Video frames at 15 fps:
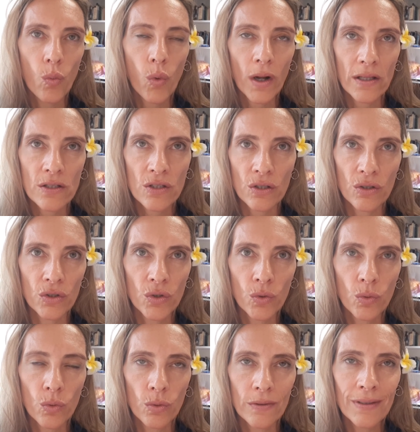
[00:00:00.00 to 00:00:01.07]
what
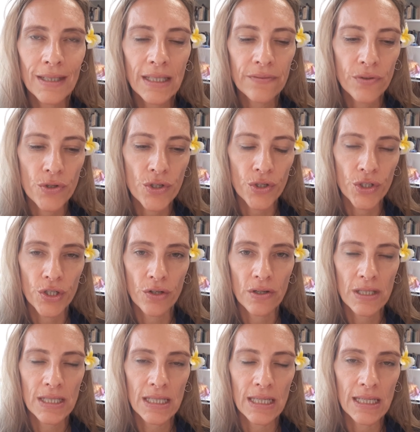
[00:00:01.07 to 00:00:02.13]
your need for
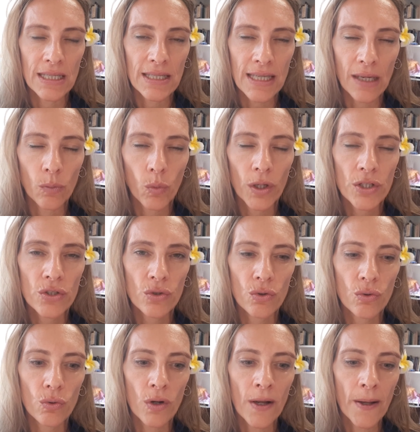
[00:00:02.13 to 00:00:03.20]
security is and what
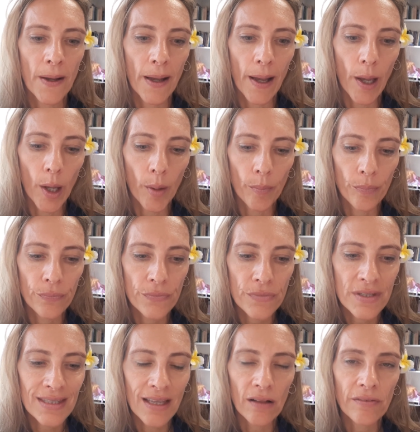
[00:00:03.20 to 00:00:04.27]
your um,
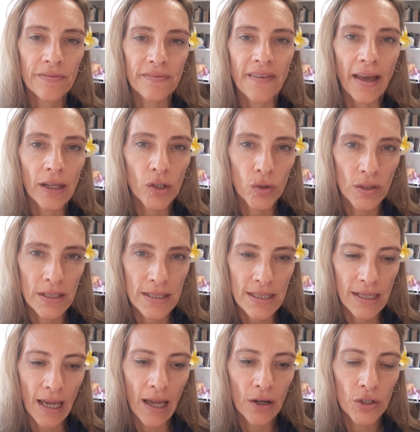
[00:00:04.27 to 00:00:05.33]
self value is
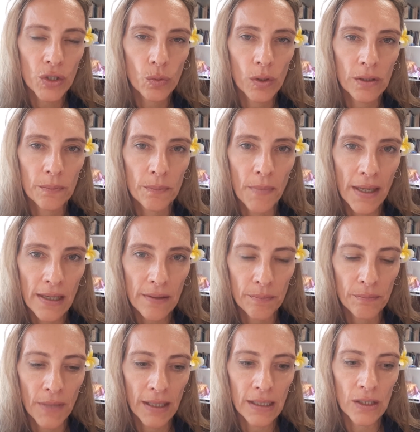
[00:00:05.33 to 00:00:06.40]
and how you want to make
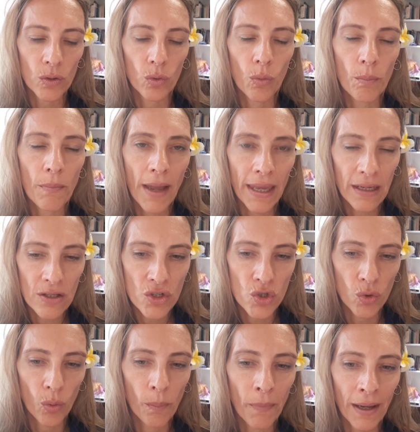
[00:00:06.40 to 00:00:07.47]
money or manage
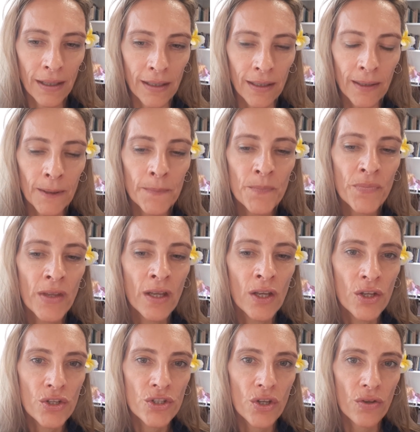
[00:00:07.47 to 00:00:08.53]
your money
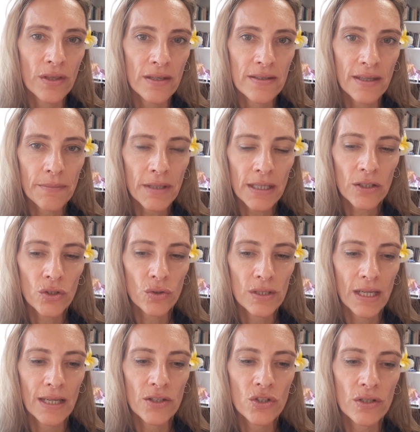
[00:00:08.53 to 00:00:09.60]
so there's something in your
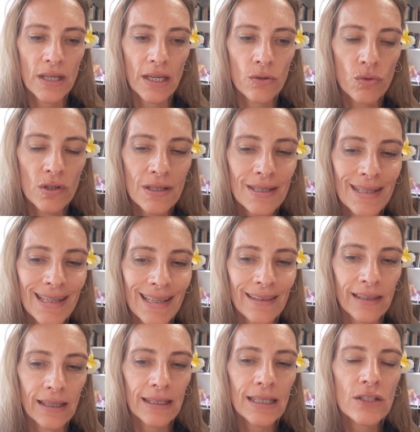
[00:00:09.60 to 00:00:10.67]
day-to-day -day routine
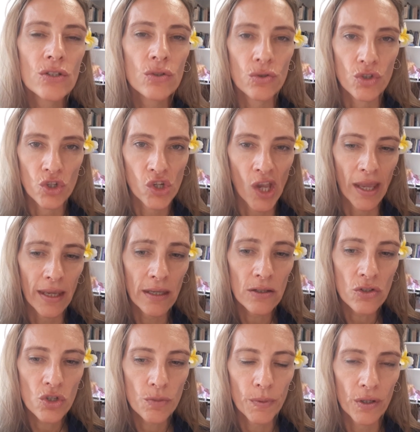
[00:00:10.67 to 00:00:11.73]
that needs to
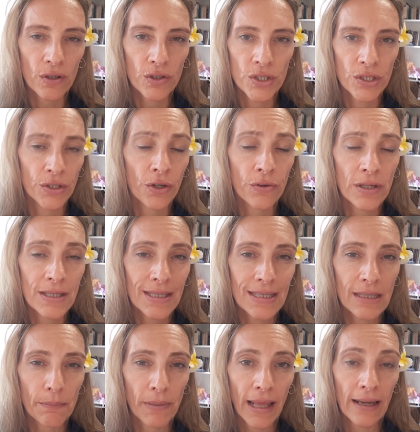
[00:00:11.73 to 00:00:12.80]
change because Uranus is
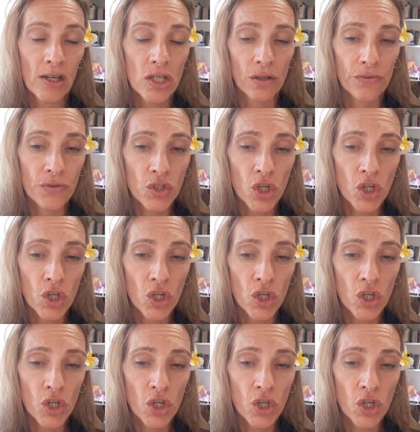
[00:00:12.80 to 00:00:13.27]
the planet of